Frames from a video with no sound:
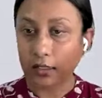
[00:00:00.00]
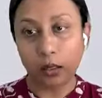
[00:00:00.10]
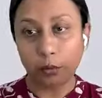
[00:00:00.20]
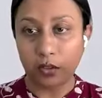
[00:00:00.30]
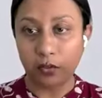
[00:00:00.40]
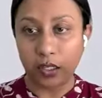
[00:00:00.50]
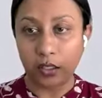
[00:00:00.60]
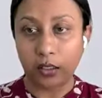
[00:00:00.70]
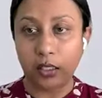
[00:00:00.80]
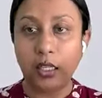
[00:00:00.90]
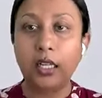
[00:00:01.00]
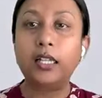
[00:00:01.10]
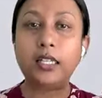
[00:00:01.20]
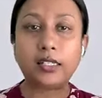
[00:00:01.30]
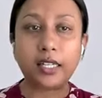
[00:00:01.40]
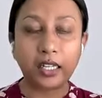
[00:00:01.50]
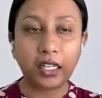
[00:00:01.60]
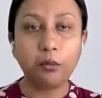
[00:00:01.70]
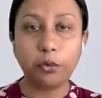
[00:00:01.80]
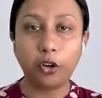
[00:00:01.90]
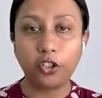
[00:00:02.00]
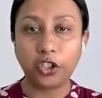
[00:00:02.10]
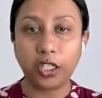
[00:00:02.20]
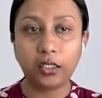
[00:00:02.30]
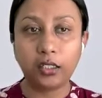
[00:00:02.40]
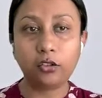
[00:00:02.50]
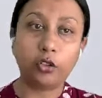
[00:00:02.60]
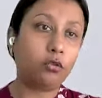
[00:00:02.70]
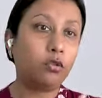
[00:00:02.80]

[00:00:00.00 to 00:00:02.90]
That's number one. The second project,